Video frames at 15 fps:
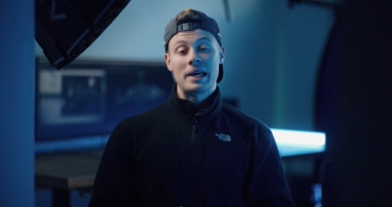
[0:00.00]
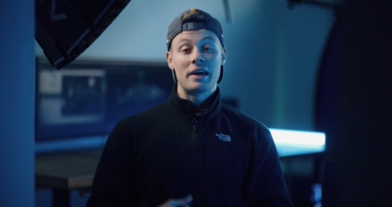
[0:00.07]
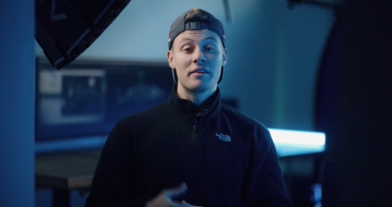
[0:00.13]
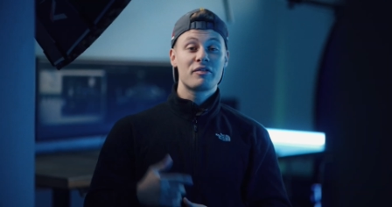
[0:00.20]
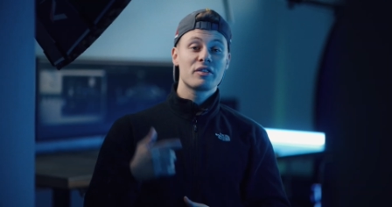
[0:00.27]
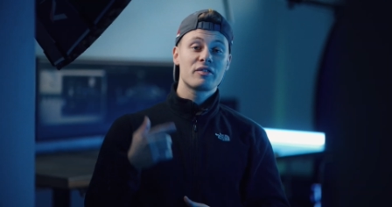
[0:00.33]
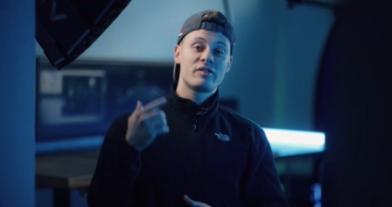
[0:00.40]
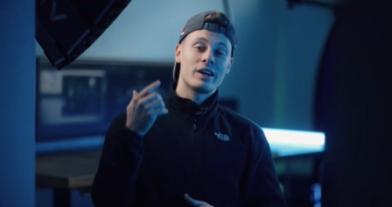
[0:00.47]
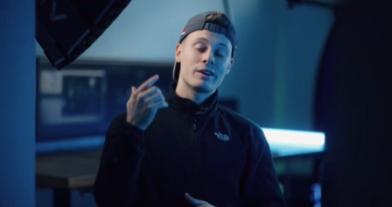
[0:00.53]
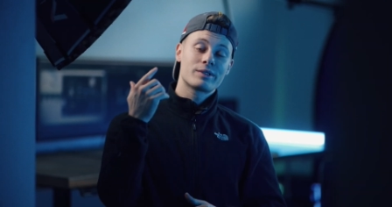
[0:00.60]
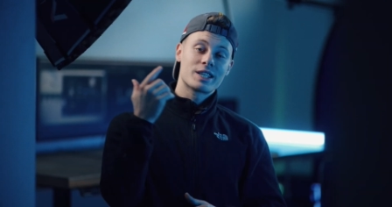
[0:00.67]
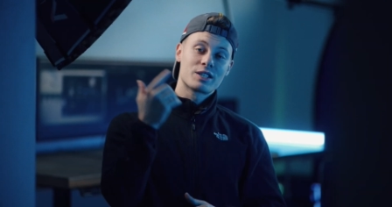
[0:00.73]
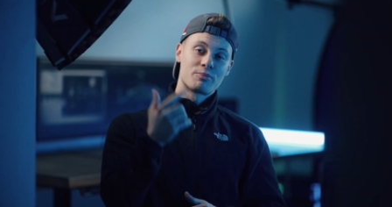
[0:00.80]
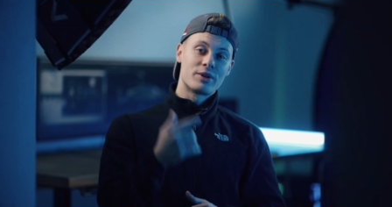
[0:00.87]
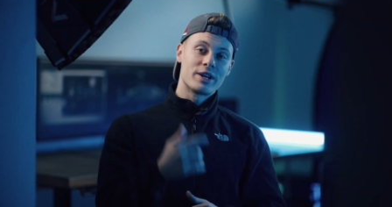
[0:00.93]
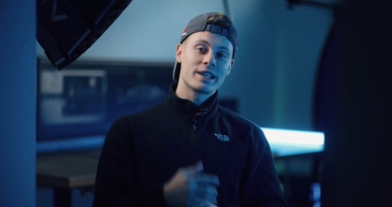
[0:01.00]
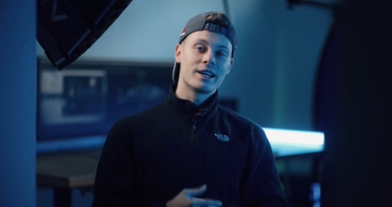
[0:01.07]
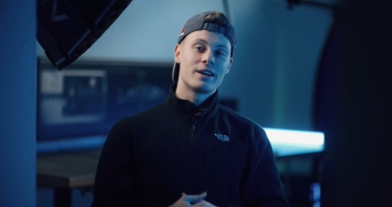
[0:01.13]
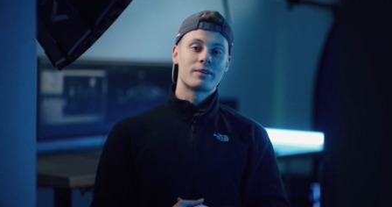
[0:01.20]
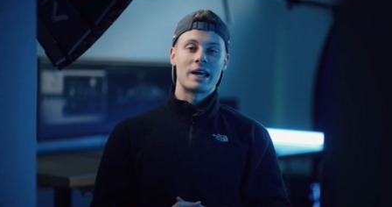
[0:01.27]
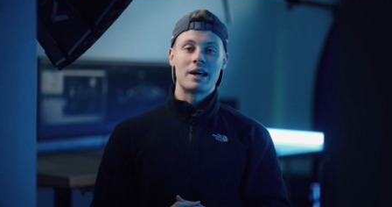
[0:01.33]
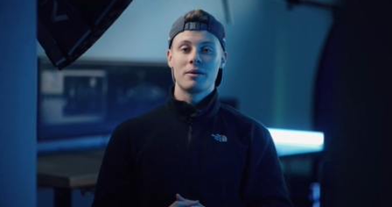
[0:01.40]
If you found this
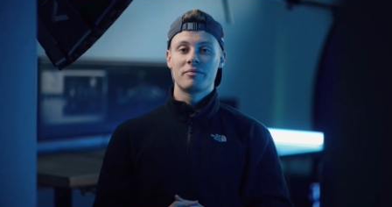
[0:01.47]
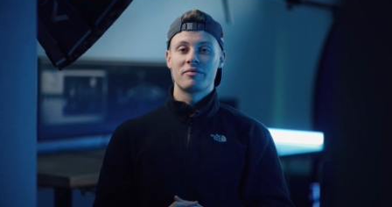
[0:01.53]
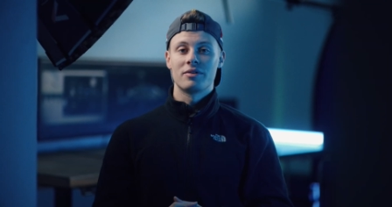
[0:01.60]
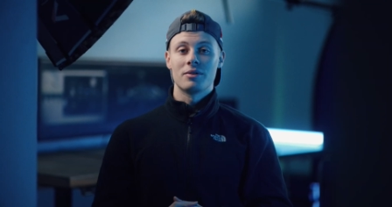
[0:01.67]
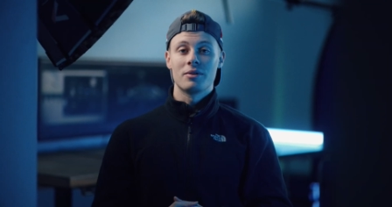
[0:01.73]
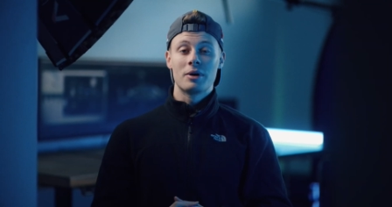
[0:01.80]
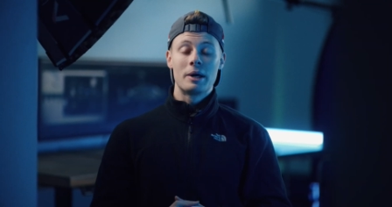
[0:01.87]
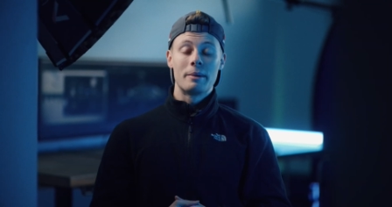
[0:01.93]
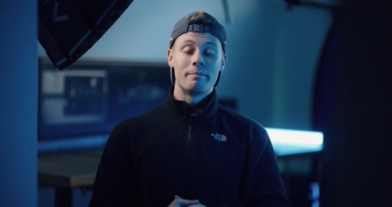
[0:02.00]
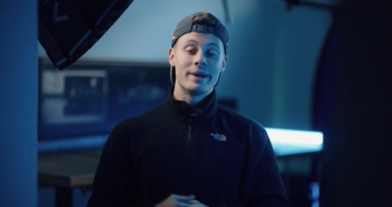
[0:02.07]
breakdown helpful,